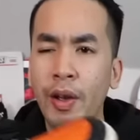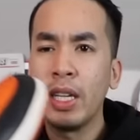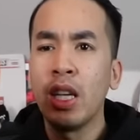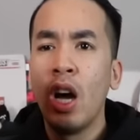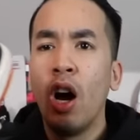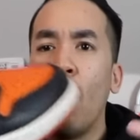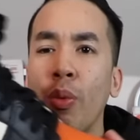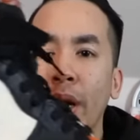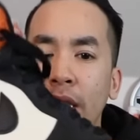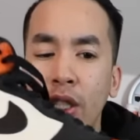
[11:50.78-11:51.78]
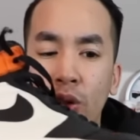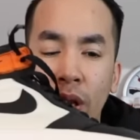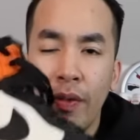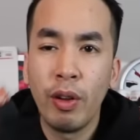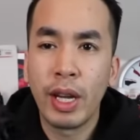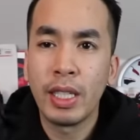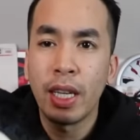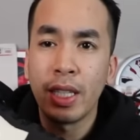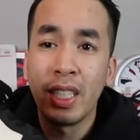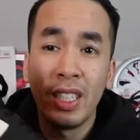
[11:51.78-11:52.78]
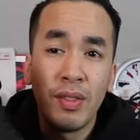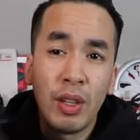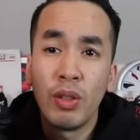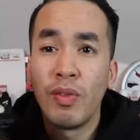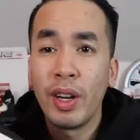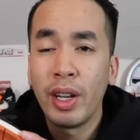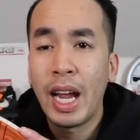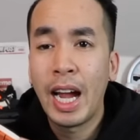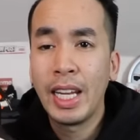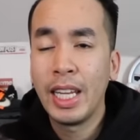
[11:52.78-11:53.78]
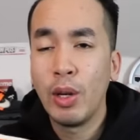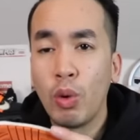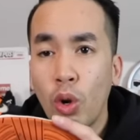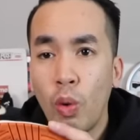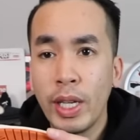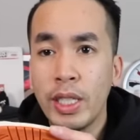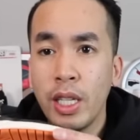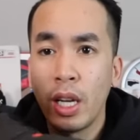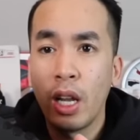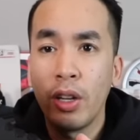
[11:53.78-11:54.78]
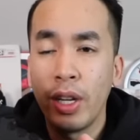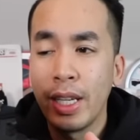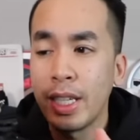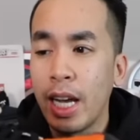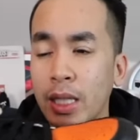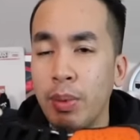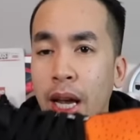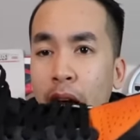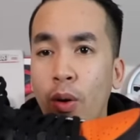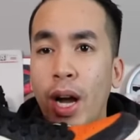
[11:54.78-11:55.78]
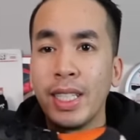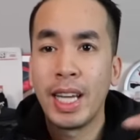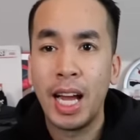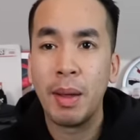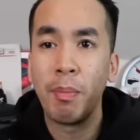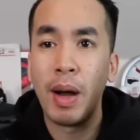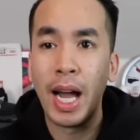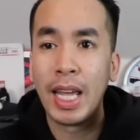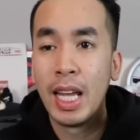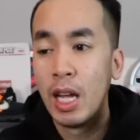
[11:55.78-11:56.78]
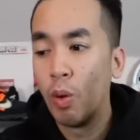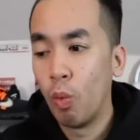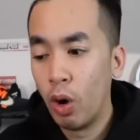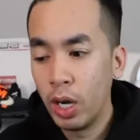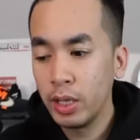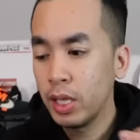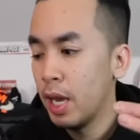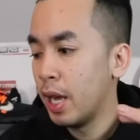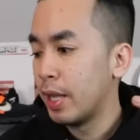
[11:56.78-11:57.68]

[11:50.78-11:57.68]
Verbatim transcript: Anyway, guys, I hope you guys enjoyed that video, guys. Like I said, this video is very highly requested. A lot of you guys asked me how I tie my ones.